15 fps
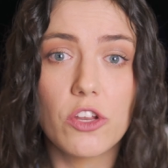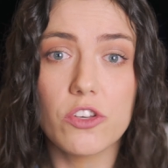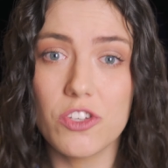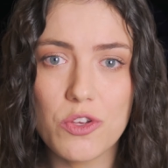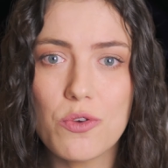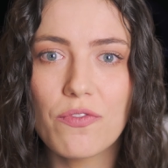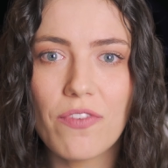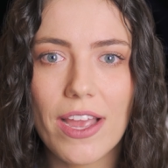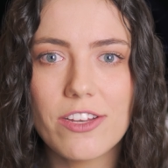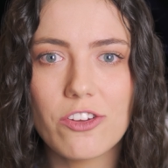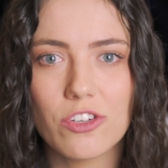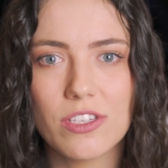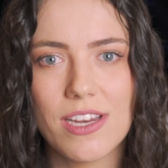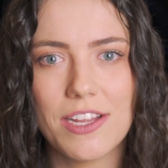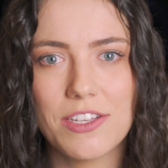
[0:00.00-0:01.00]
do you find your
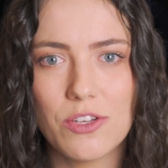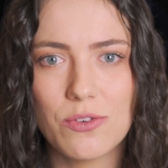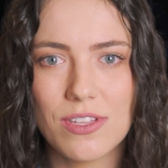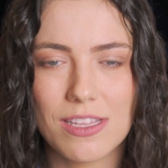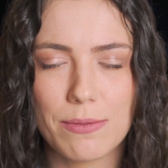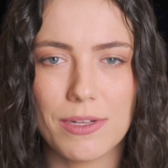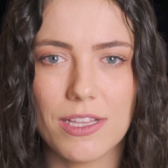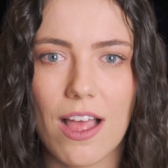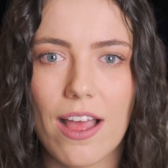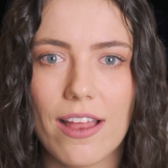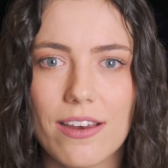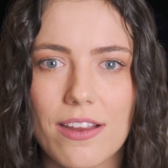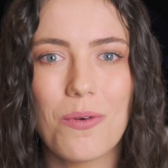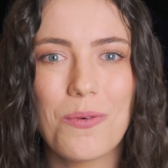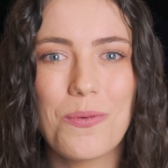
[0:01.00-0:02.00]
snakes using them a
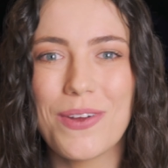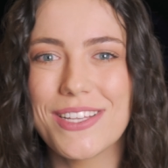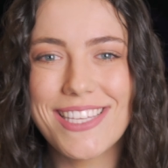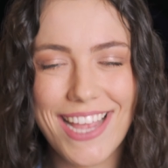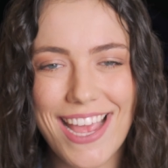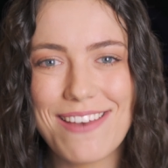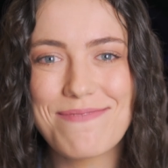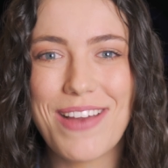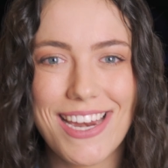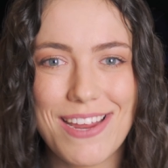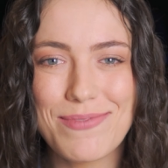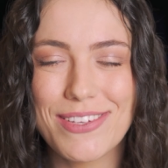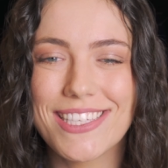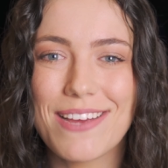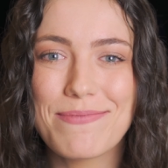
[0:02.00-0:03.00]
lot. Once again, my name
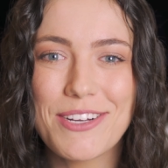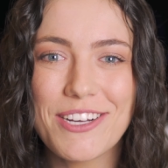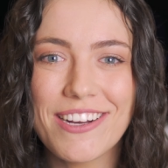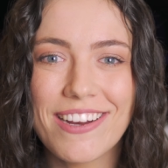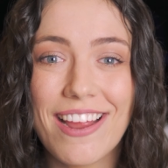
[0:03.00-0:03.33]
is Summer.